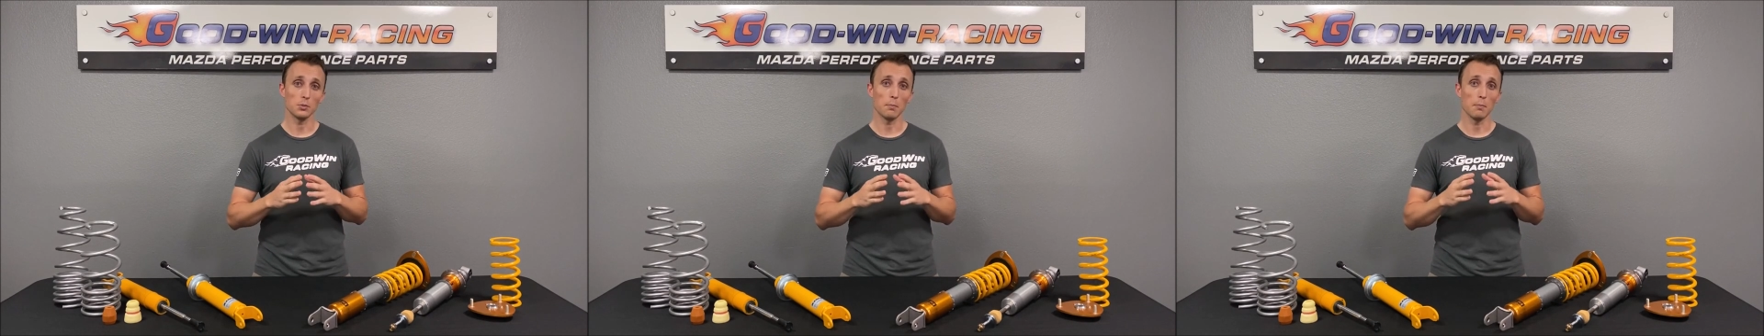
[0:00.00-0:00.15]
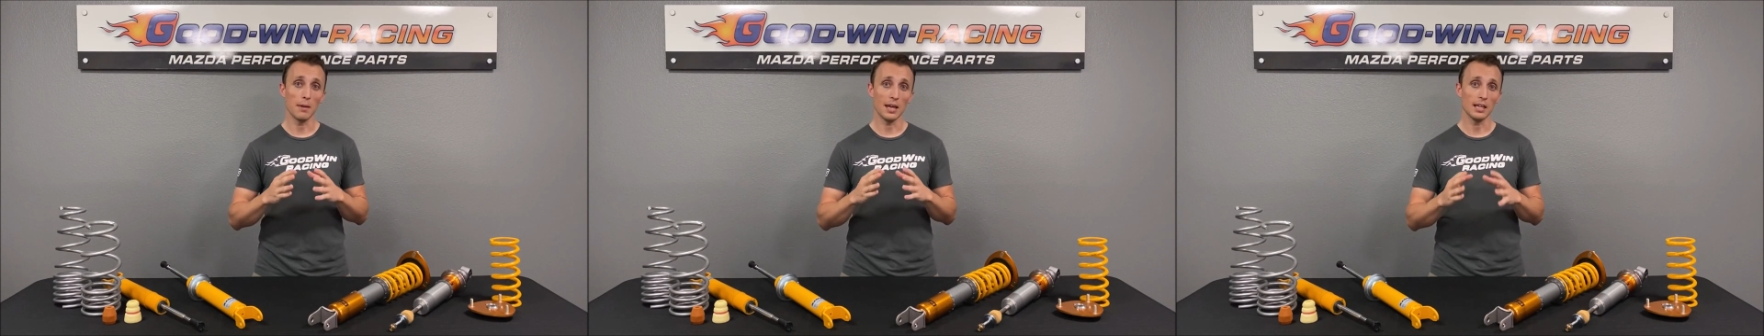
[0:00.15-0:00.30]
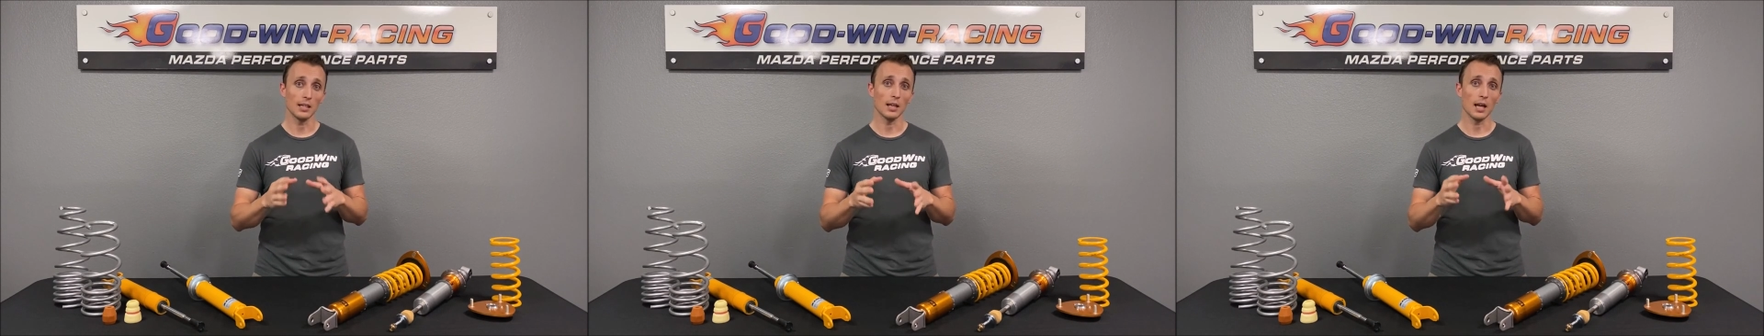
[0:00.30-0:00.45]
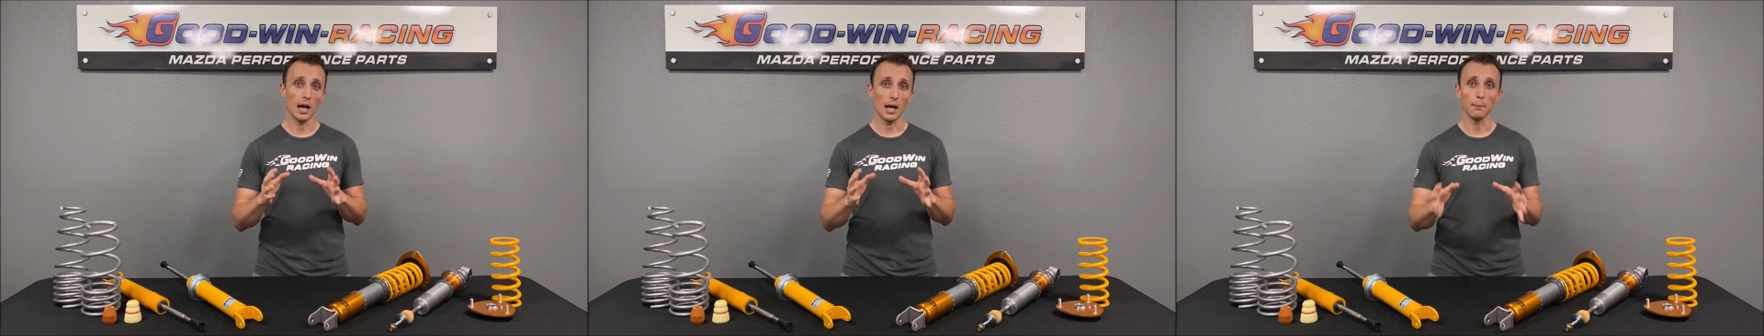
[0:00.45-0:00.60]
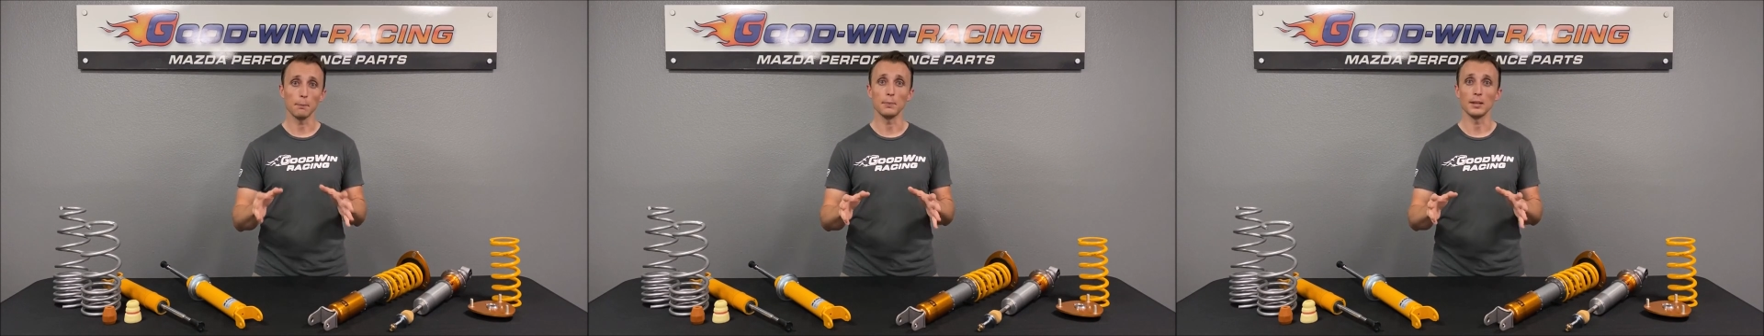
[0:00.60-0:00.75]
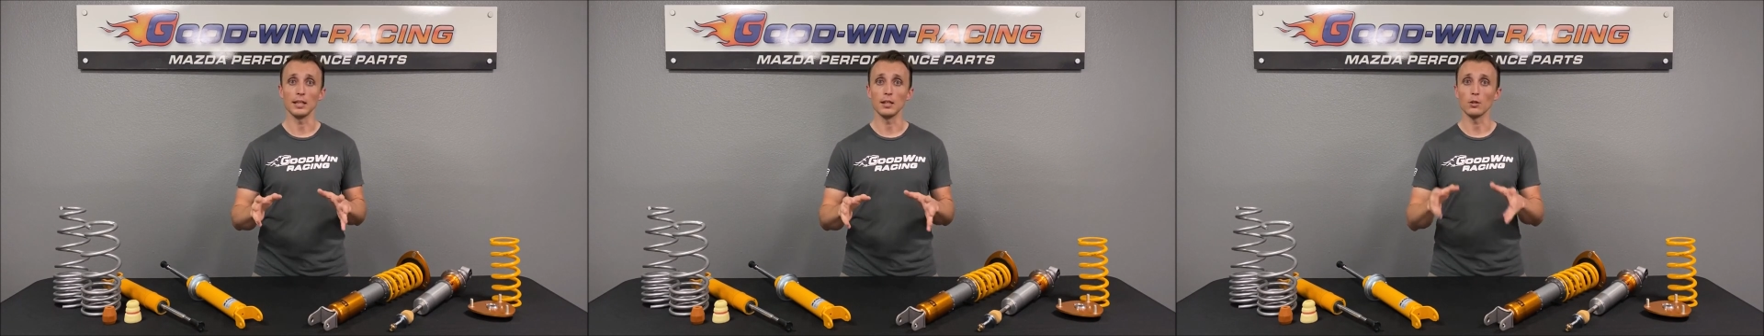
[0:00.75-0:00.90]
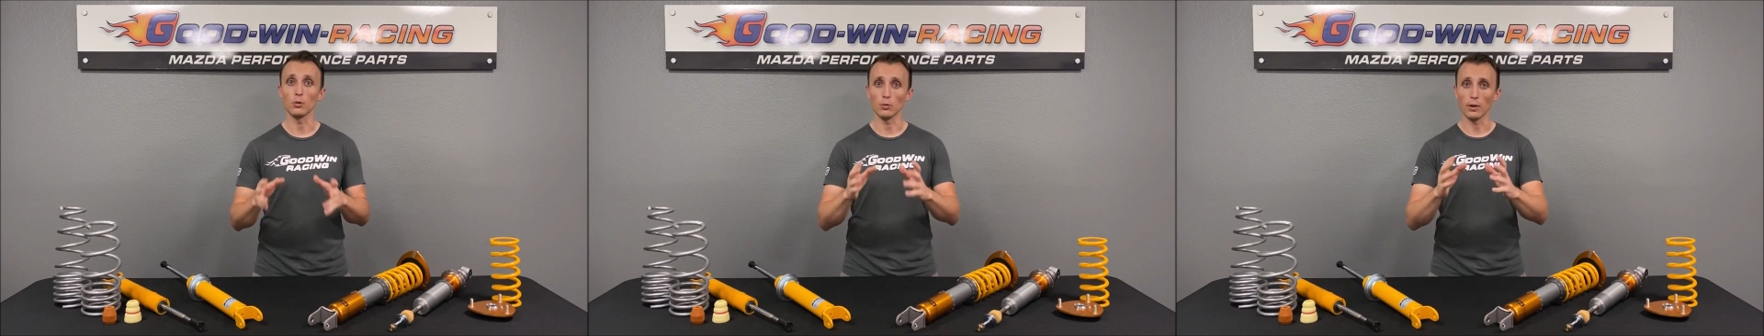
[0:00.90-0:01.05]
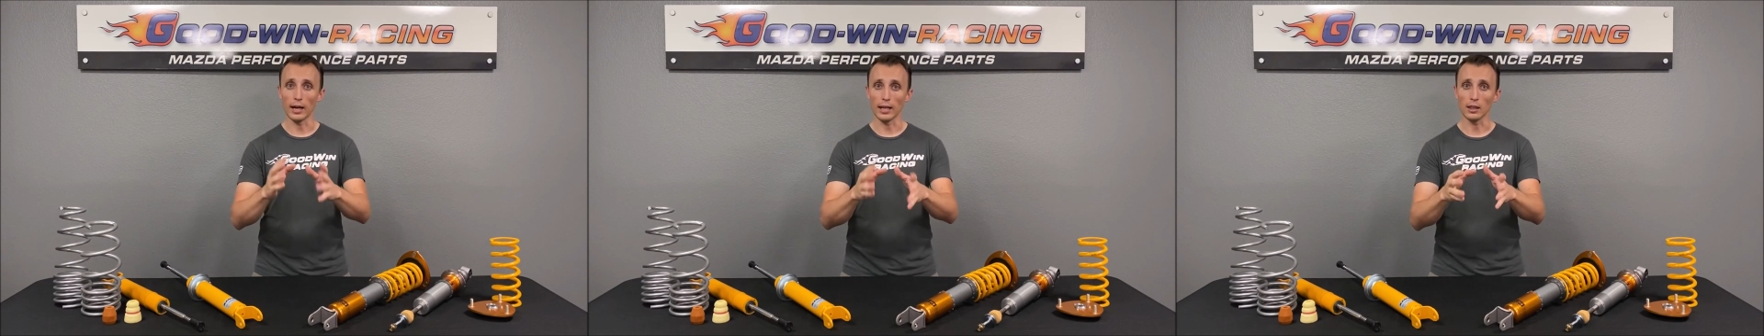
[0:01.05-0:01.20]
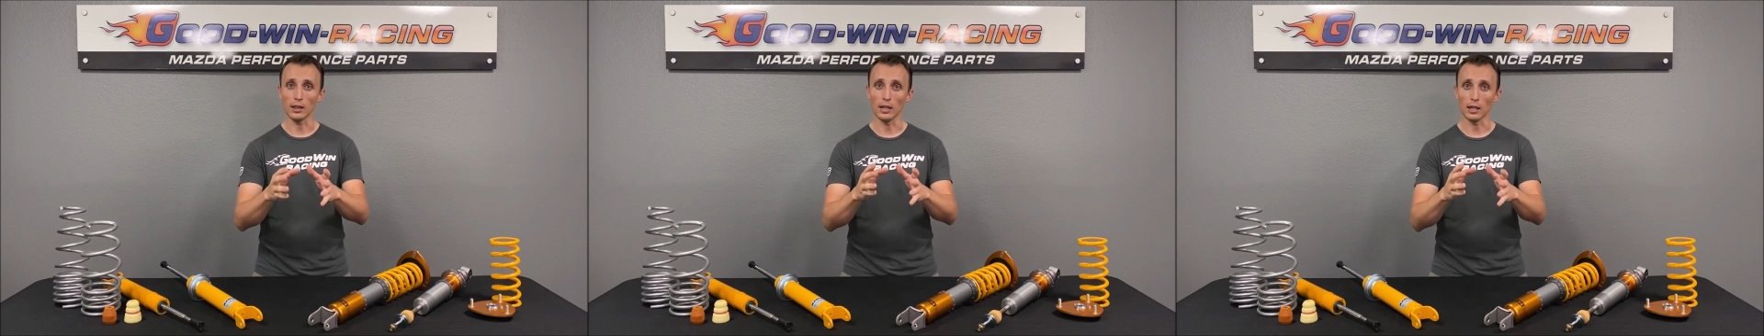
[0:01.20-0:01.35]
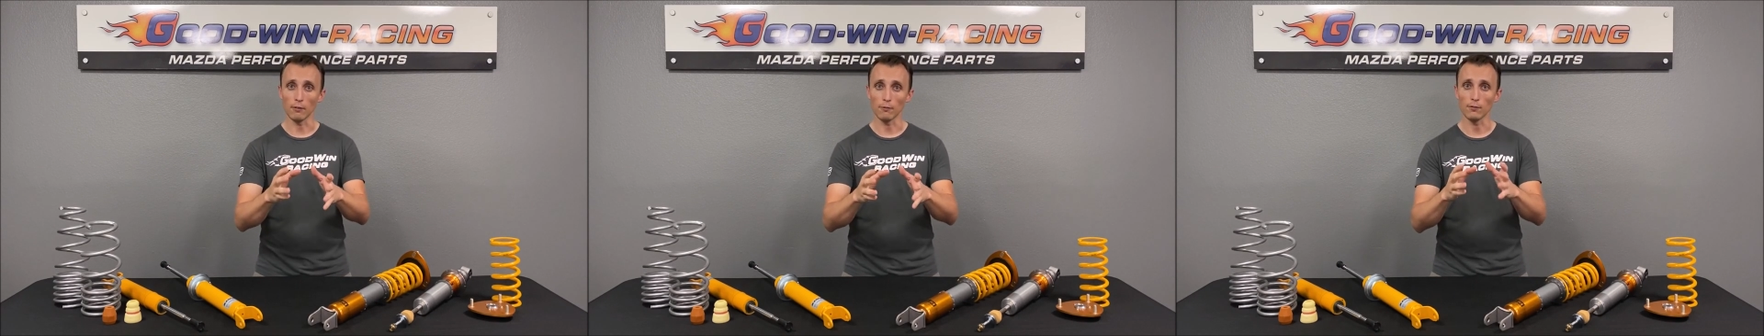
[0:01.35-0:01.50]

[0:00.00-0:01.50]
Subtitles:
may not be the right thing